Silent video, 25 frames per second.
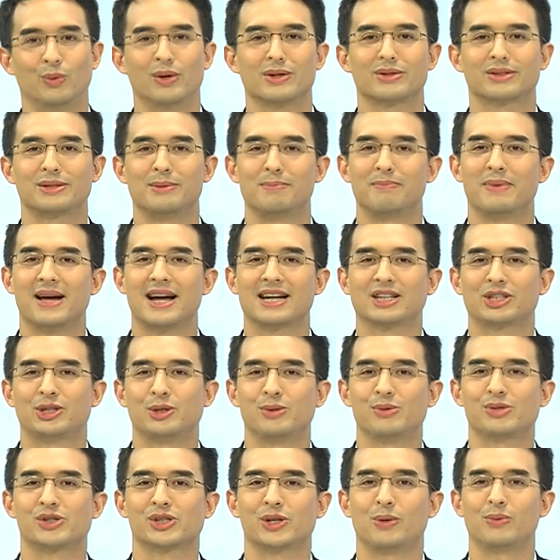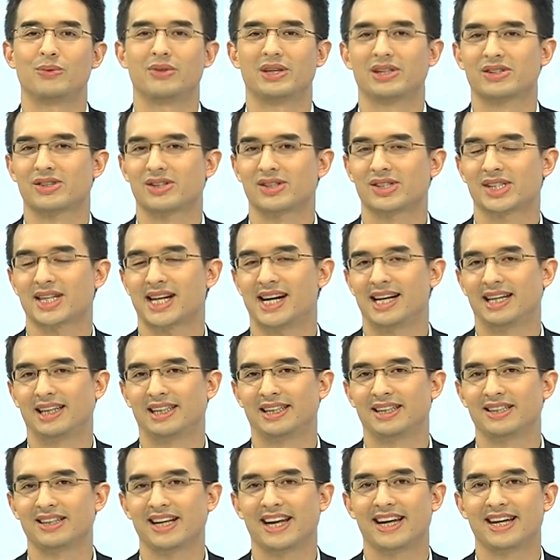Welcome back to So This Is
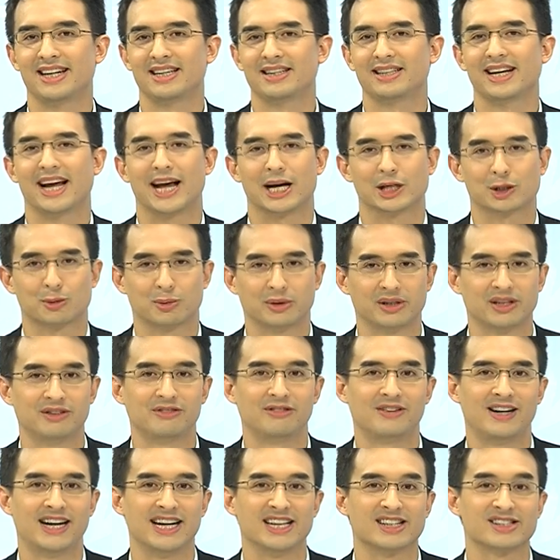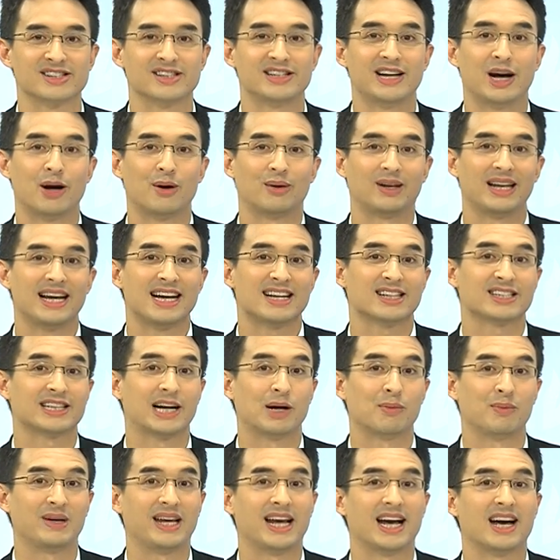Thailand and Expert Advice. Now, last time
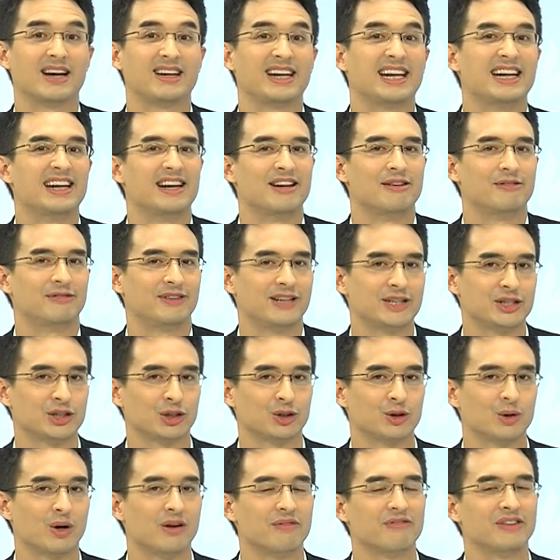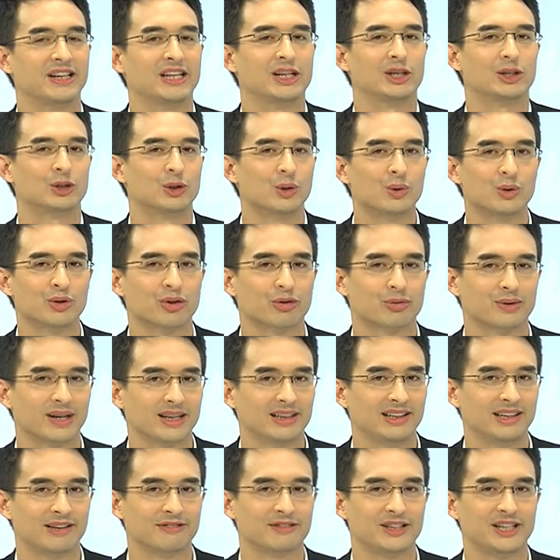we had an inventor of the gold thread
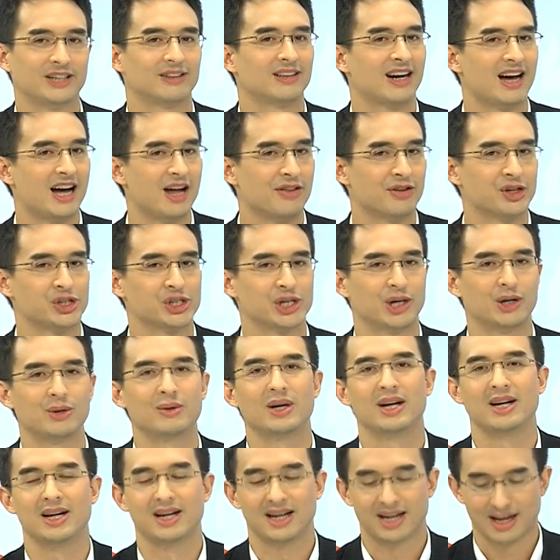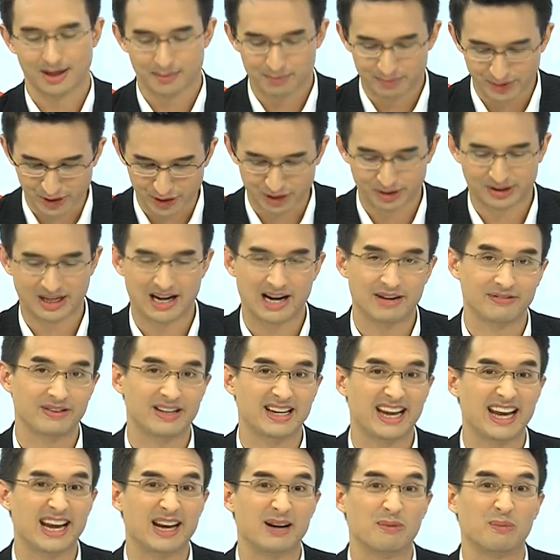lift here on the show, Mr. Ivan,
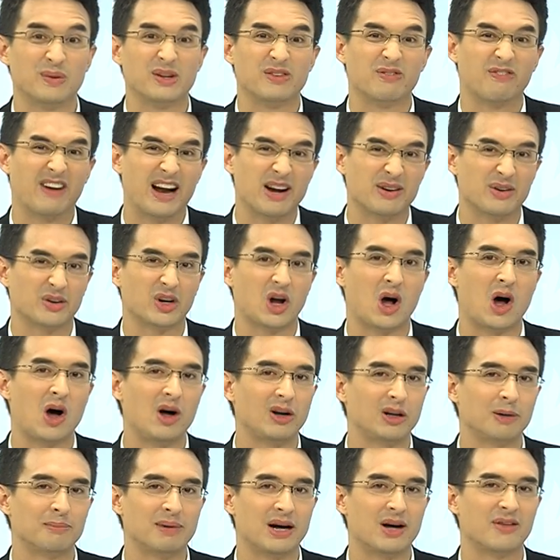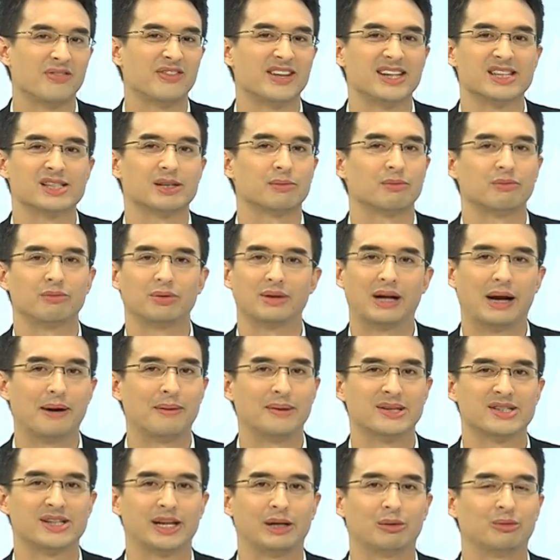and we found out all about this, I
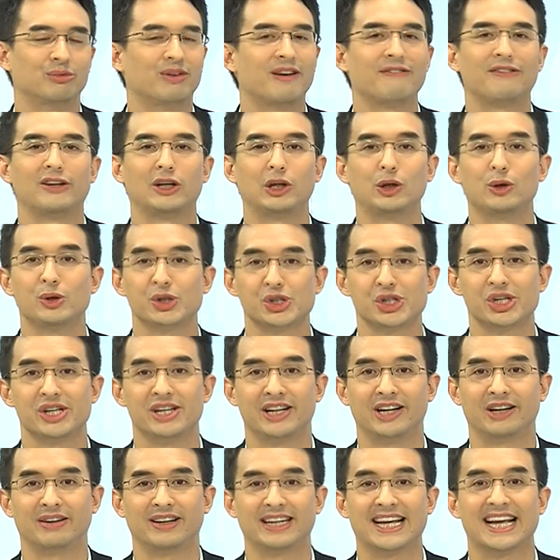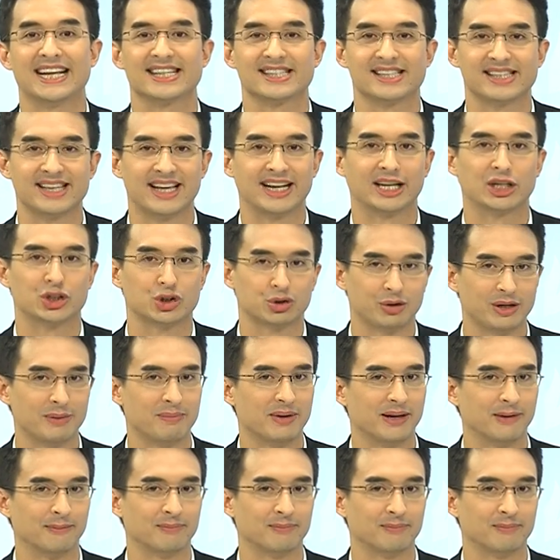might say, revolutionary aesthetic treatment.